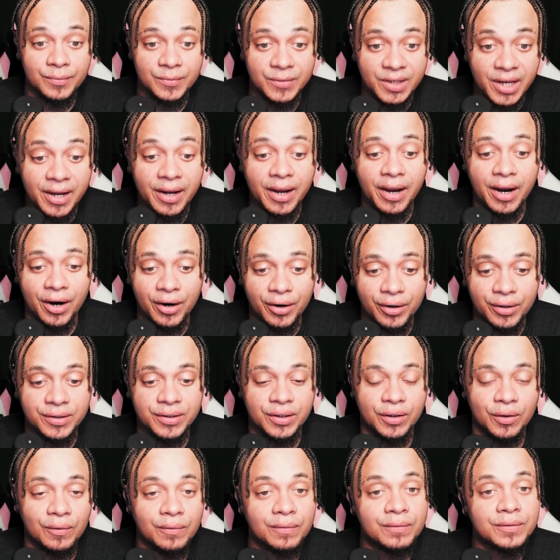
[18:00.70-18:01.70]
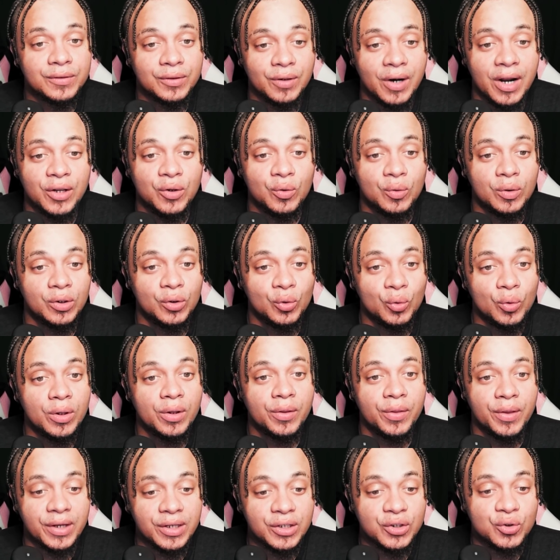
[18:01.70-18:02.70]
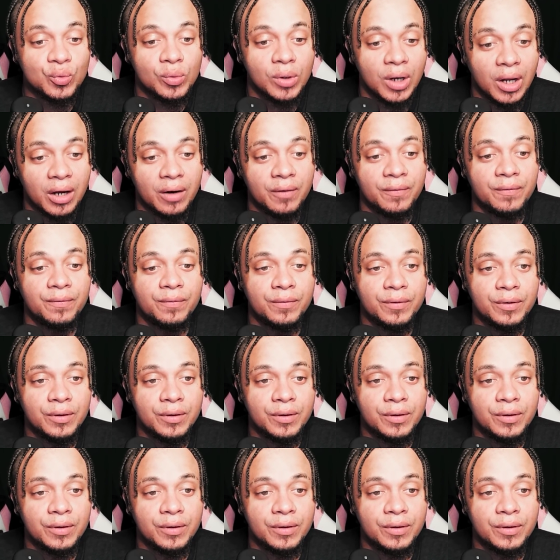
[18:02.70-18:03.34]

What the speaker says: Take care of yourself so that you can do the things you love,